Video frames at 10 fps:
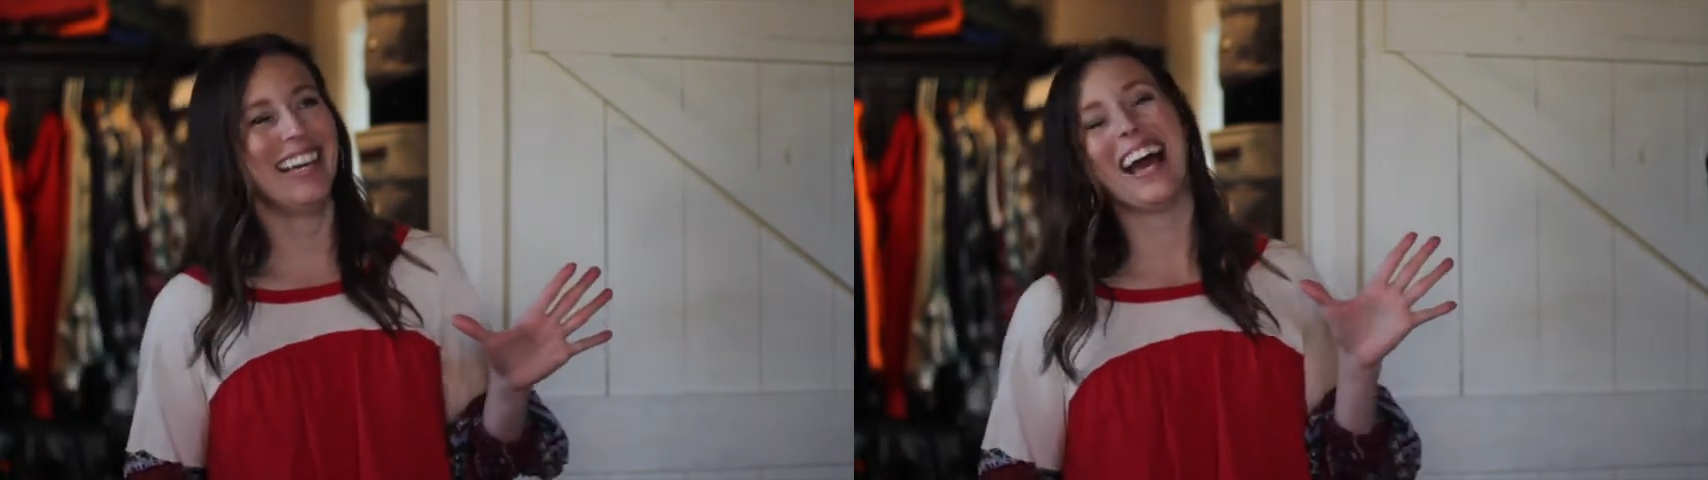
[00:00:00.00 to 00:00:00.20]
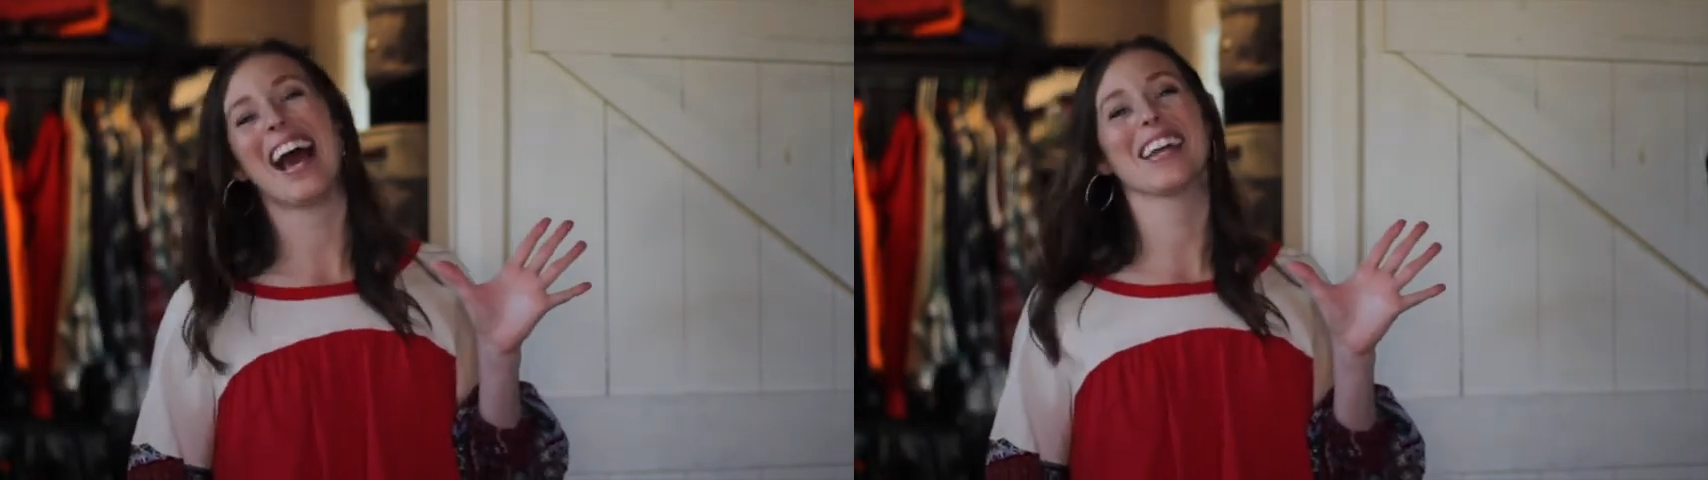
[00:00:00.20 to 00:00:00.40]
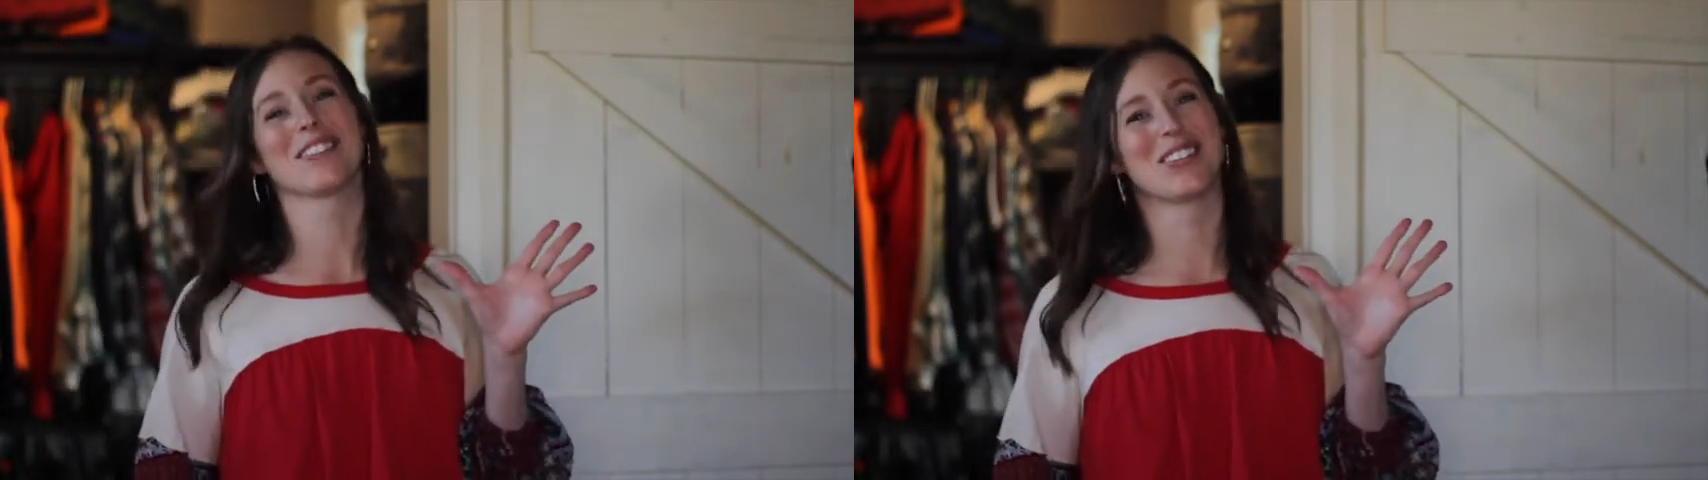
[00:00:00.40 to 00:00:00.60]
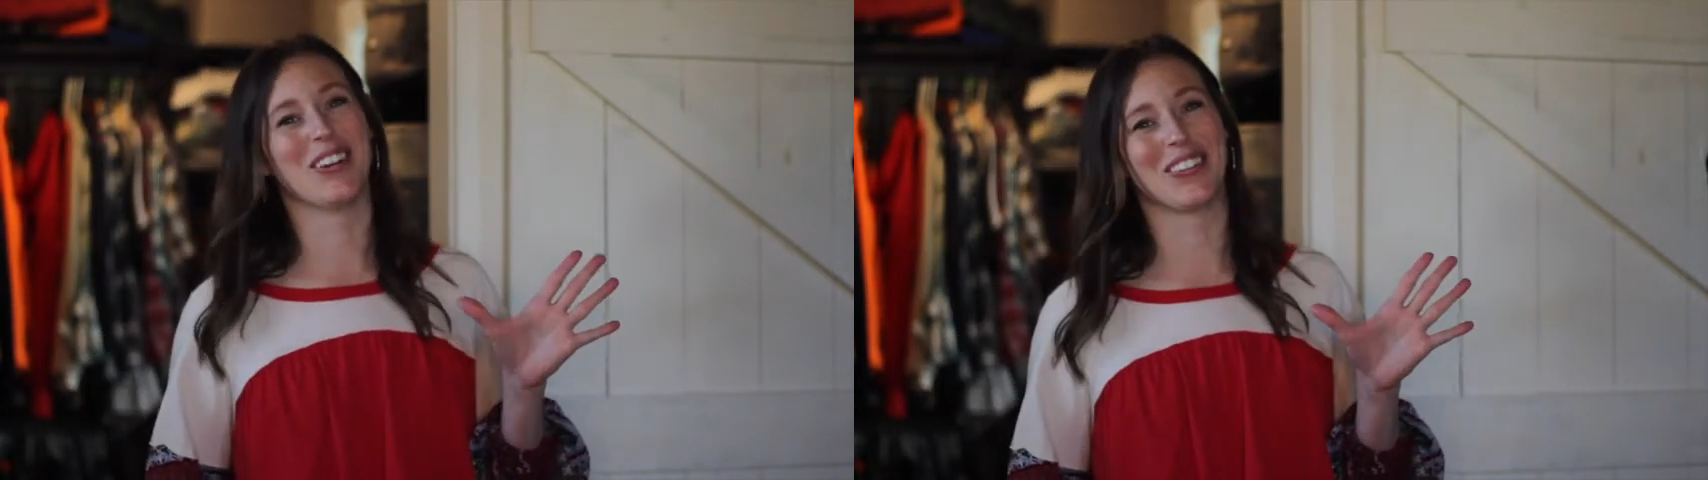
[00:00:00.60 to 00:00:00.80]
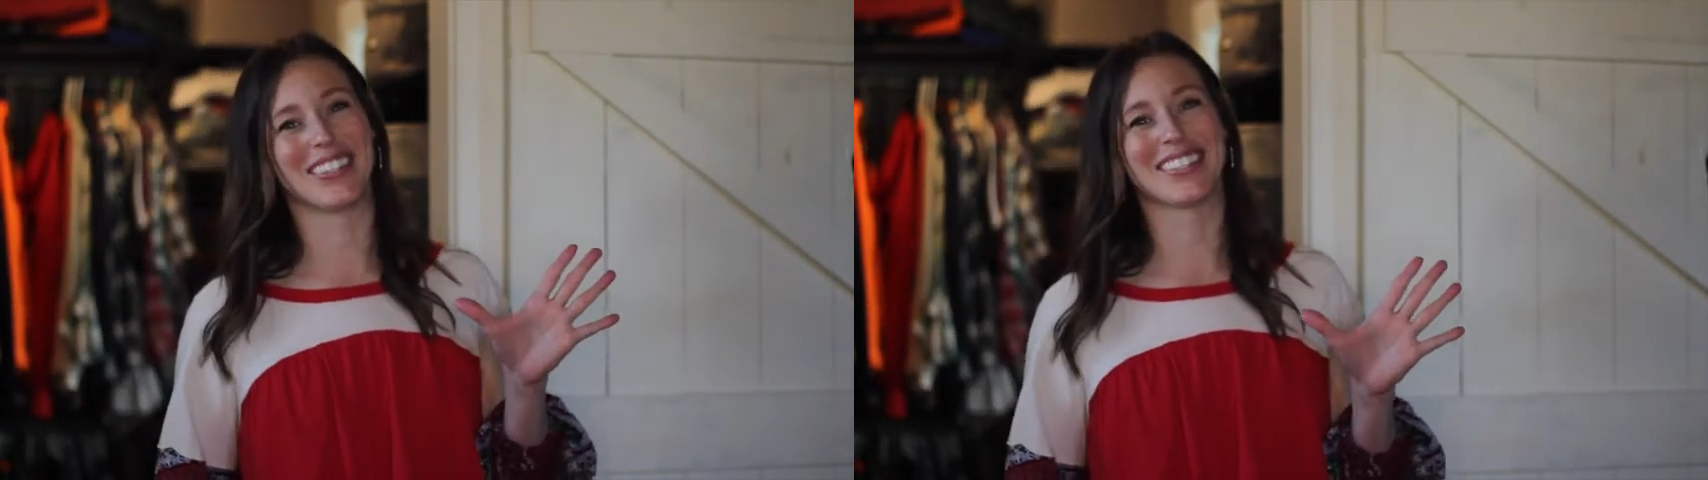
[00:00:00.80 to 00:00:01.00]
am
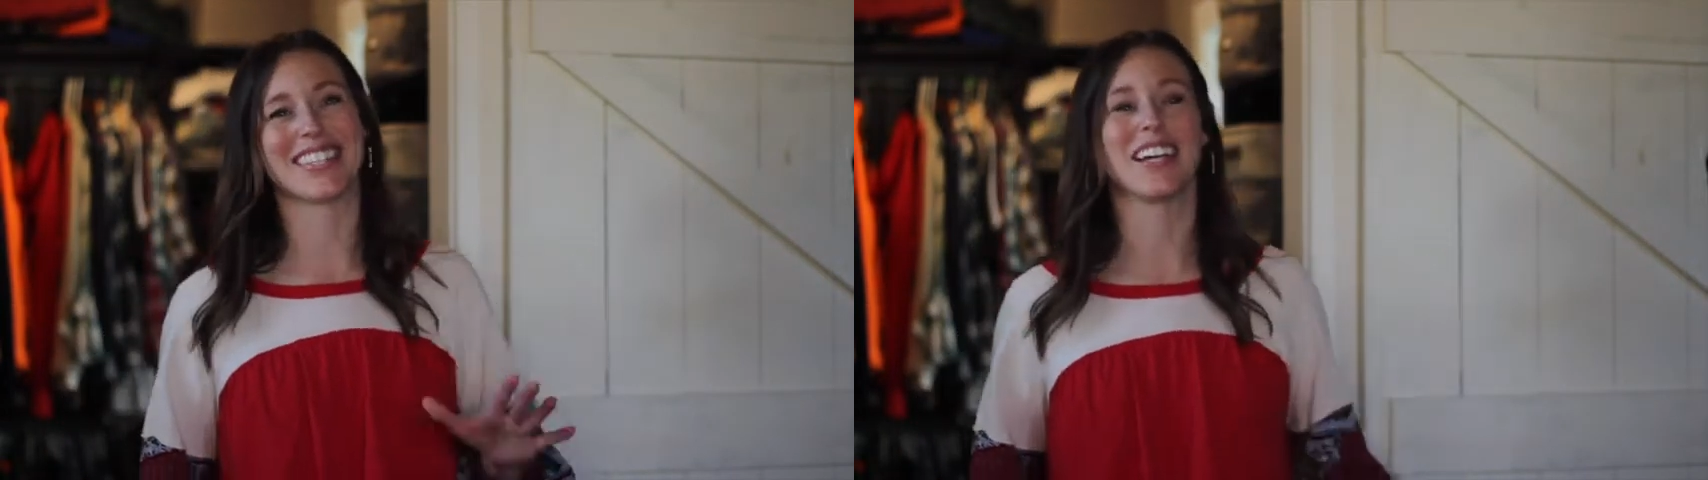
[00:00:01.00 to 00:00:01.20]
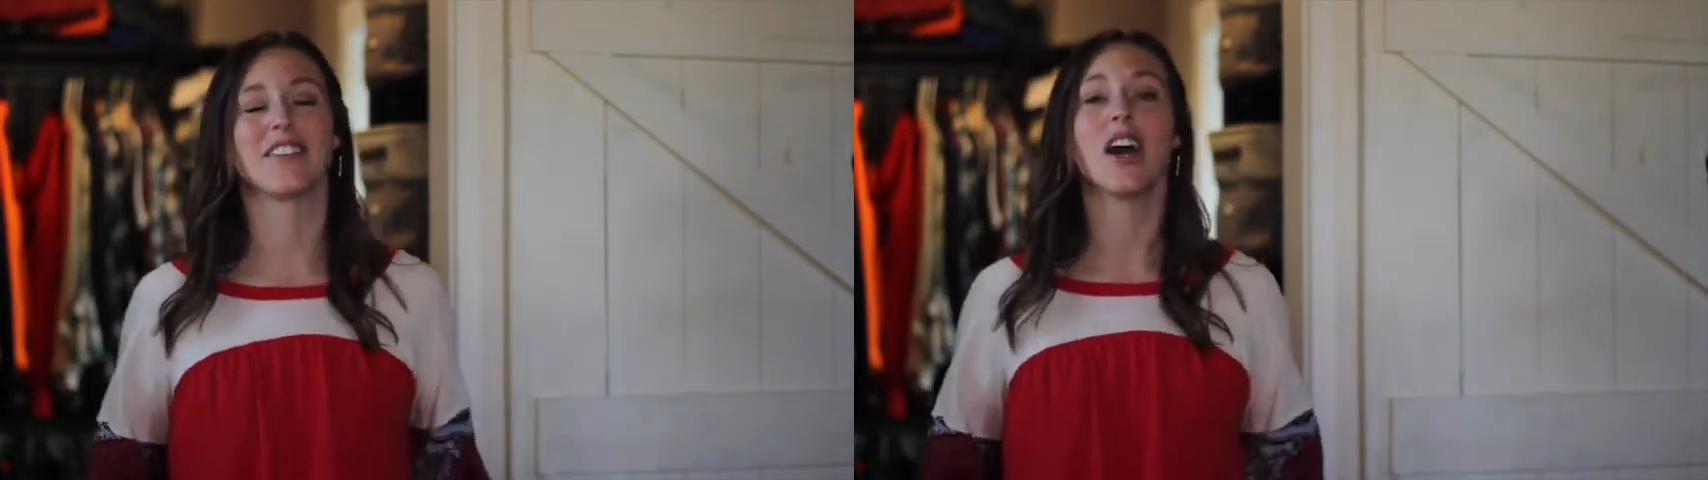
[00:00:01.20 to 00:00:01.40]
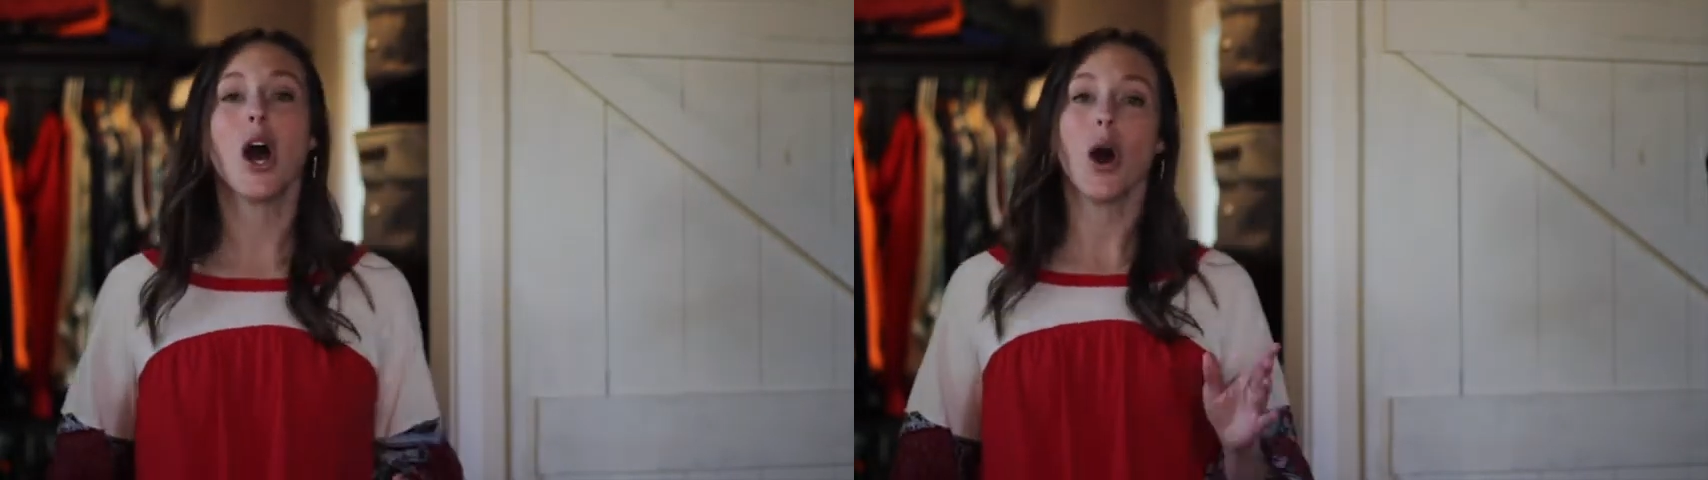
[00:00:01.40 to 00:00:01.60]
so guilty of